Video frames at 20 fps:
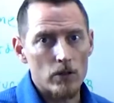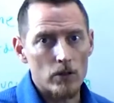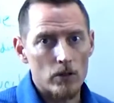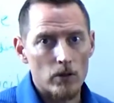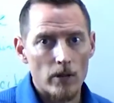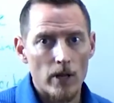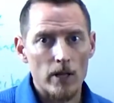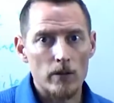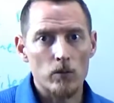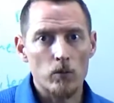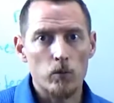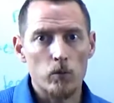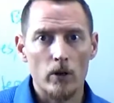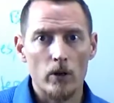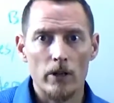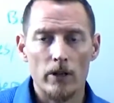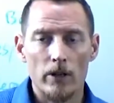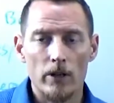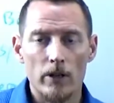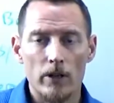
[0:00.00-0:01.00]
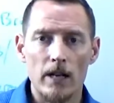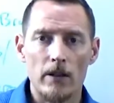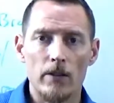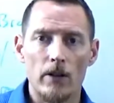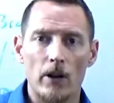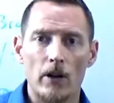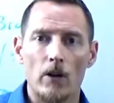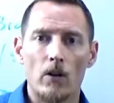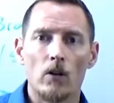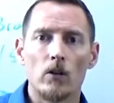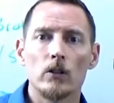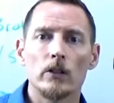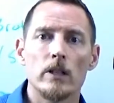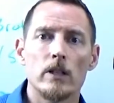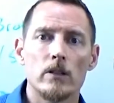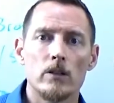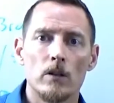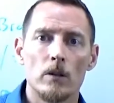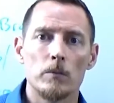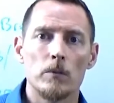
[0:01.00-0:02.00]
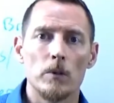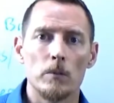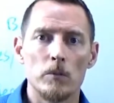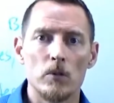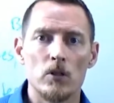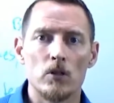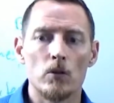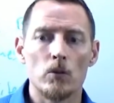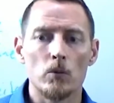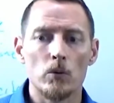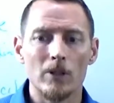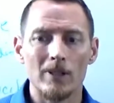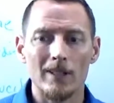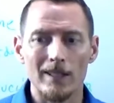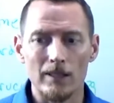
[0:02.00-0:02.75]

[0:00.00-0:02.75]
So that's one of the kind of the early symptoms to really